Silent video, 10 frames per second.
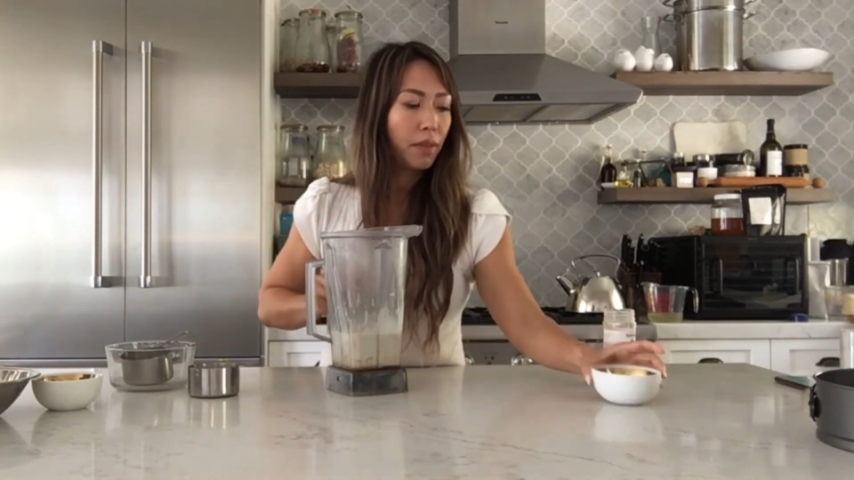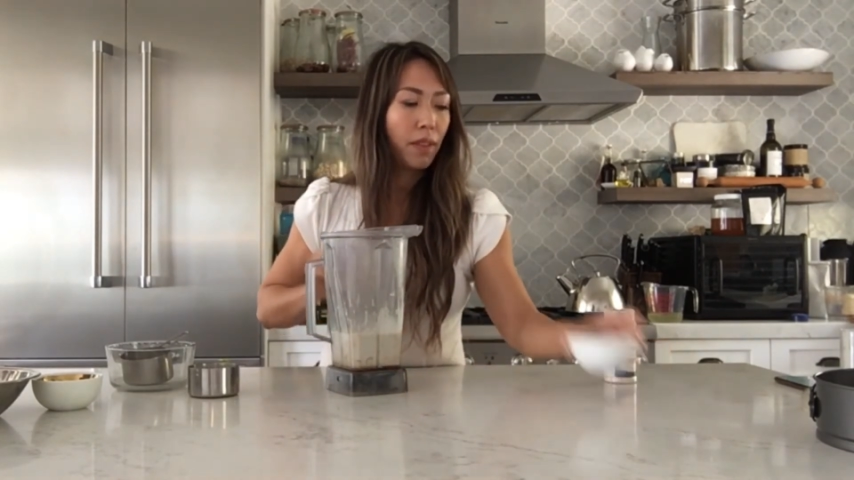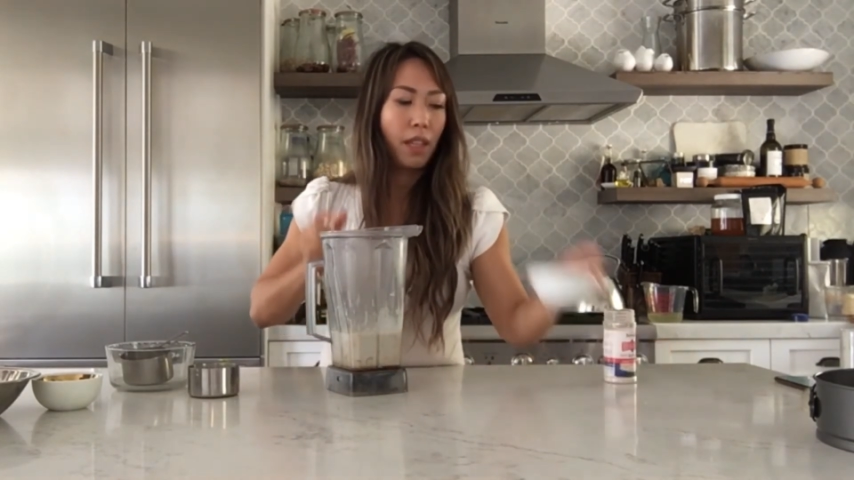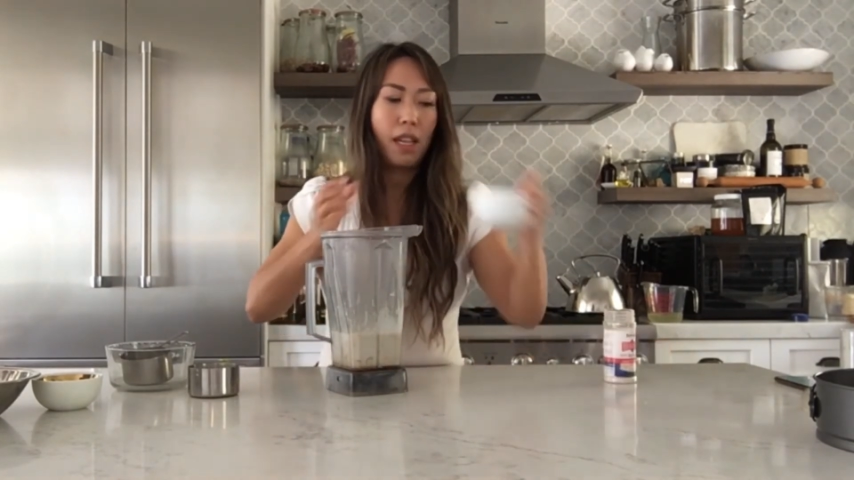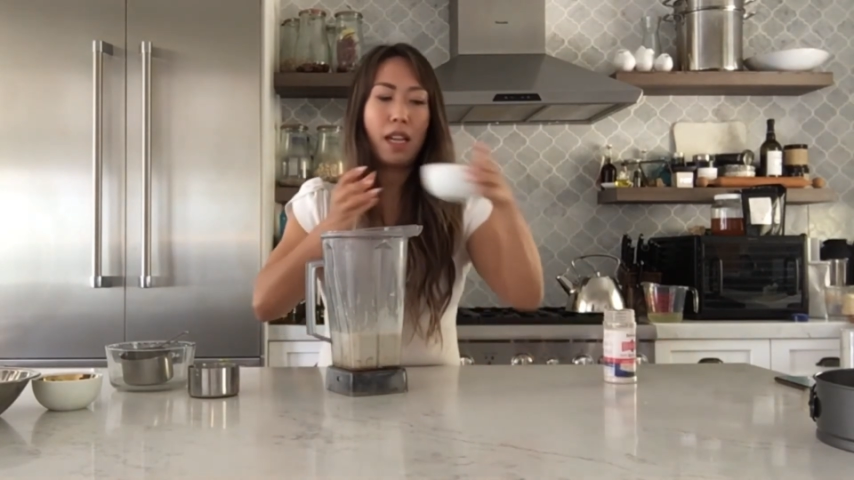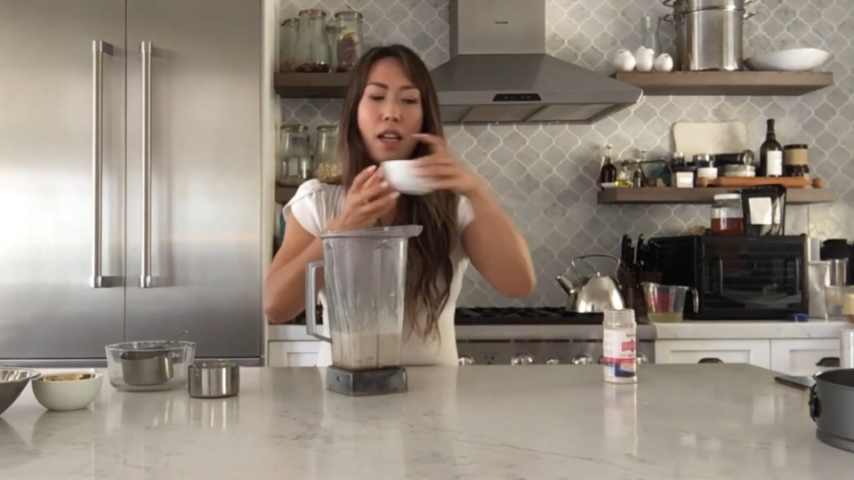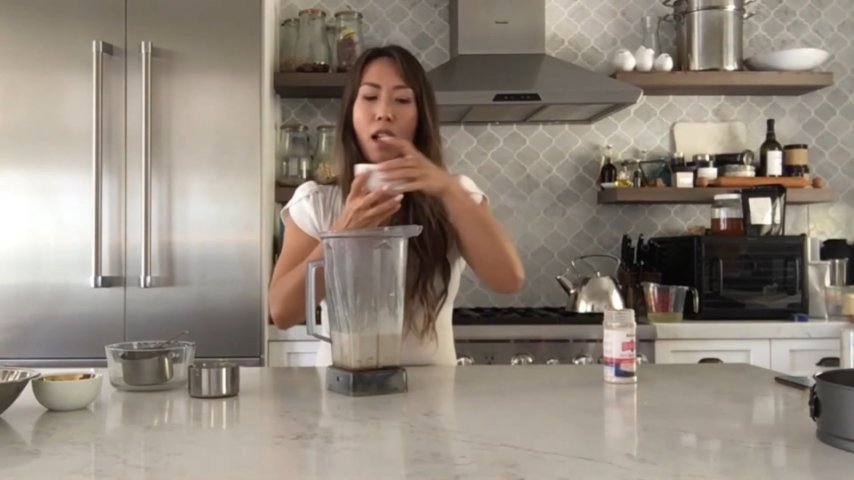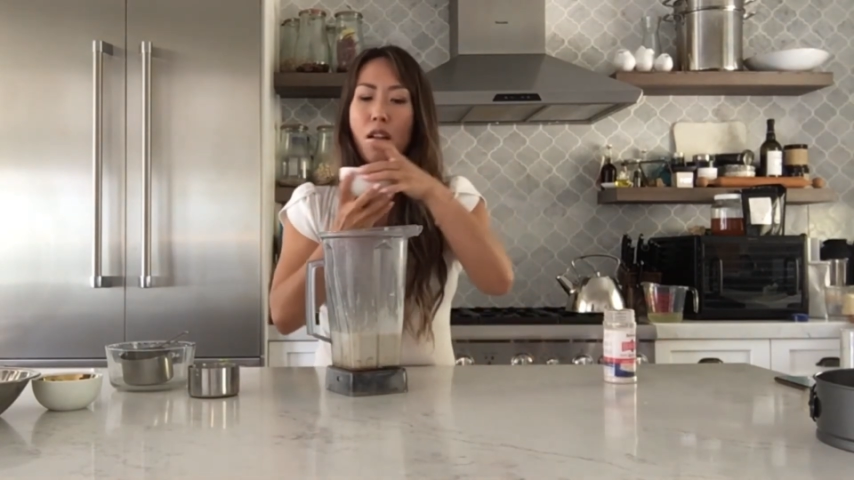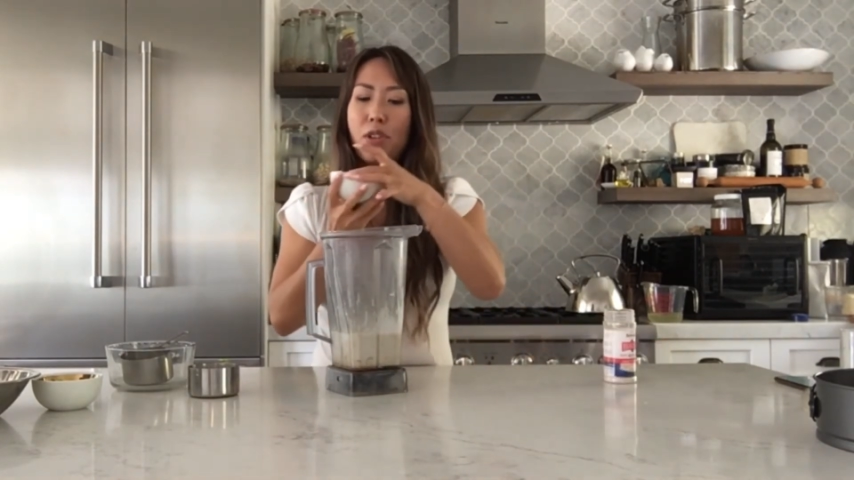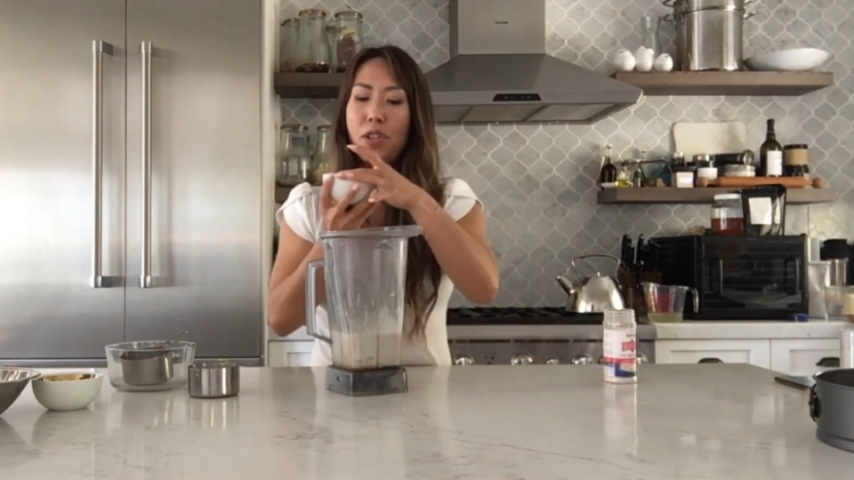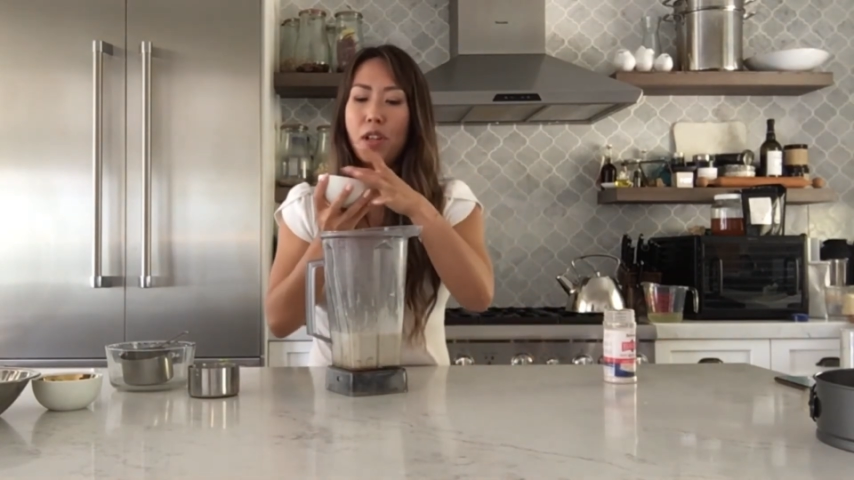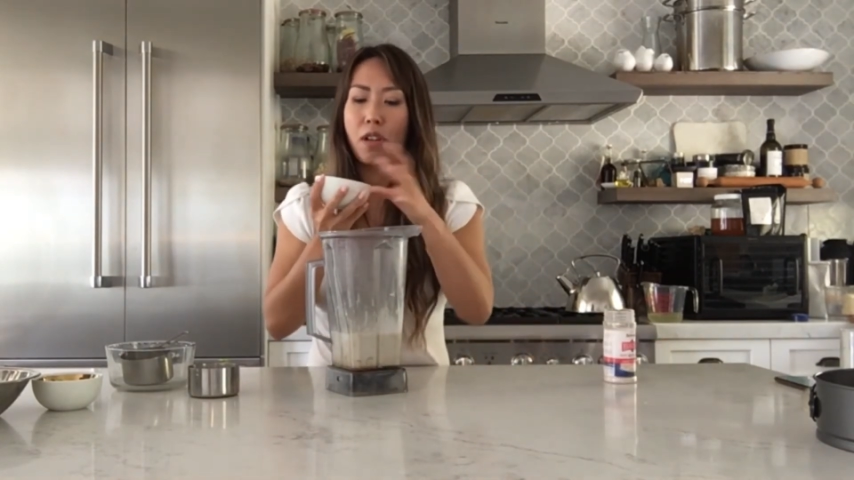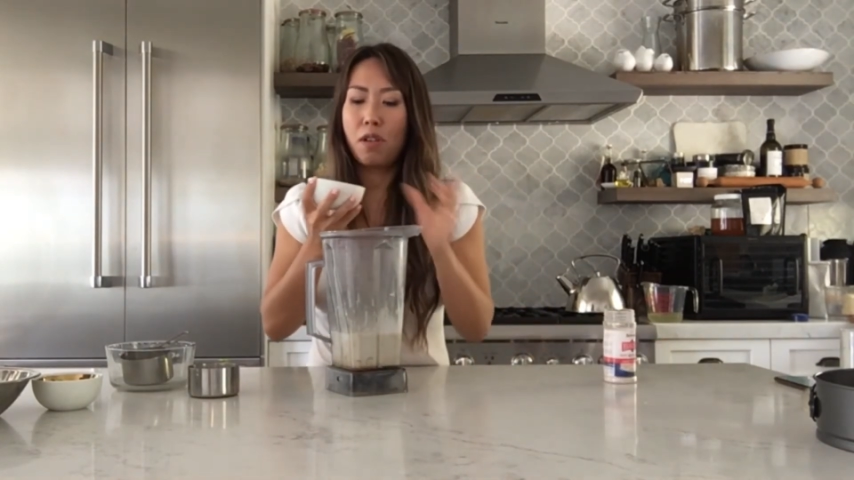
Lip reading: and also